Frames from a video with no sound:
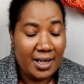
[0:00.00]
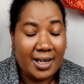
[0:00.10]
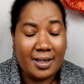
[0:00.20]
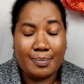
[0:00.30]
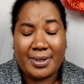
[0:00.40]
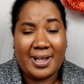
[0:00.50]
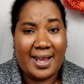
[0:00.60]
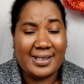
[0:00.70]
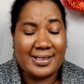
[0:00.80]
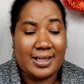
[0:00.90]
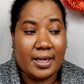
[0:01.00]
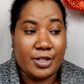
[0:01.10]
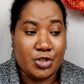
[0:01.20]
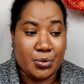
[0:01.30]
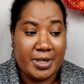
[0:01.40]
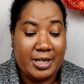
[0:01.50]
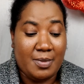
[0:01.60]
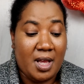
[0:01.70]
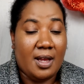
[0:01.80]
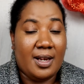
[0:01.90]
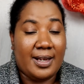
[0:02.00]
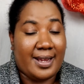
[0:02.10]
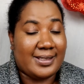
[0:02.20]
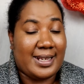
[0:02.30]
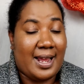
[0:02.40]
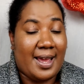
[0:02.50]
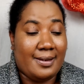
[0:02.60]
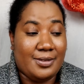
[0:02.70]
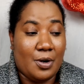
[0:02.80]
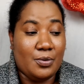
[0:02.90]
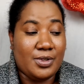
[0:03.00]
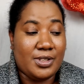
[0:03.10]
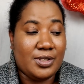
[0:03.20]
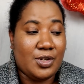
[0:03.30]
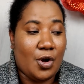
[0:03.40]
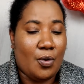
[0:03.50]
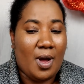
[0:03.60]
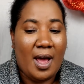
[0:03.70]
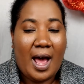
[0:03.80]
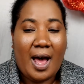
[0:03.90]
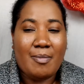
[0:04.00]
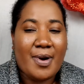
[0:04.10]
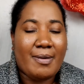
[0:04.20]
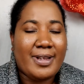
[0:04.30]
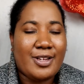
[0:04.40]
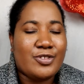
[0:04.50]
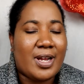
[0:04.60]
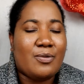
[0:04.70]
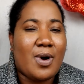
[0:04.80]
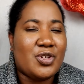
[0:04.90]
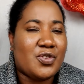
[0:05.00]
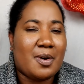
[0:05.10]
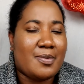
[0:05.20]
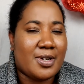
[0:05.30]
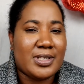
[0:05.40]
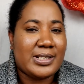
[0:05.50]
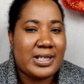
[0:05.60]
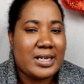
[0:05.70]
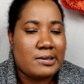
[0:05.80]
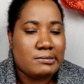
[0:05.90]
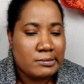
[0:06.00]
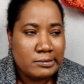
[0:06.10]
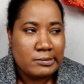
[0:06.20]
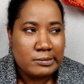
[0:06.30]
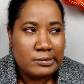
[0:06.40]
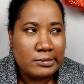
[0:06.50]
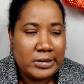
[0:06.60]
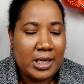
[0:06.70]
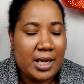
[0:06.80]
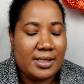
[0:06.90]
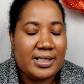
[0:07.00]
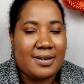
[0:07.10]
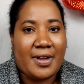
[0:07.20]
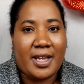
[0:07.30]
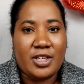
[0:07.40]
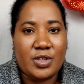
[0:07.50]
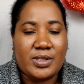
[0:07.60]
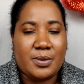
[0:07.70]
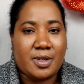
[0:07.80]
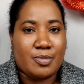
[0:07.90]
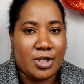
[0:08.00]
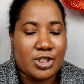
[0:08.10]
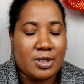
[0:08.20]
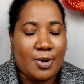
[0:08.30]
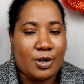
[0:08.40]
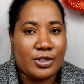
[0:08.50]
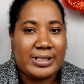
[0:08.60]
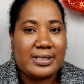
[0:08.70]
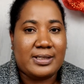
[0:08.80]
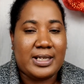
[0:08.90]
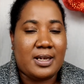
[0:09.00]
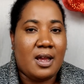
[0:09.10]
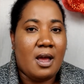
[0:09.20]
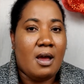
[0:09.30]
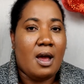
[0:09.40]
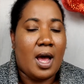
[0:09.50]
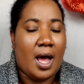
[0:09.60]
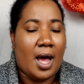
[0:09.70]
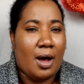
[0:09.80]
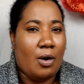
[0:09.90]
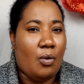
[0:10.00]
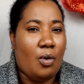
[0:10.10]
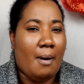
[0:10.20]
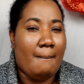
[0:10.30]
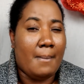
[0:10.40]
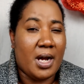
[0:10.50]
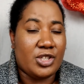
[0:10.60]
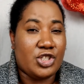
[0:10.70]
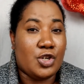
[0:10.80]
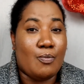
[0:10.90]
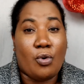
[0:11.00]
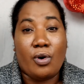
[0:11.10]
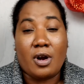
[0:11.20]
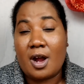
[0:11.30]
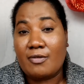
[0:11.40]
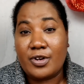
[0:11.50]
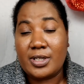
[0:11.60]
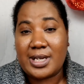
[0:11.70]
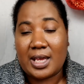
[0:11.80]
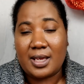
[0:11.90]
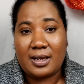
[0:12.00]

It applies like a dream. Like I said, I don't know. I'm probably going to try to wash one of my brushes tonight and see if I can use it with a brush tomorrow just to see how much more coverage I can